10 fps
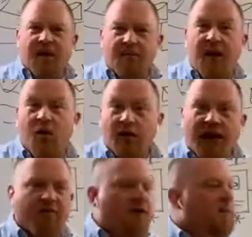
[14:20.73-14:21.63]
out of my own
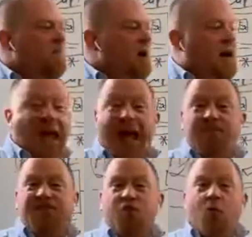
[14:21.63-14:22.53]
life.
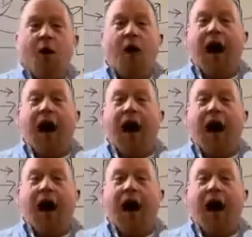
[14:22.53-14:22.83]
AppSumo.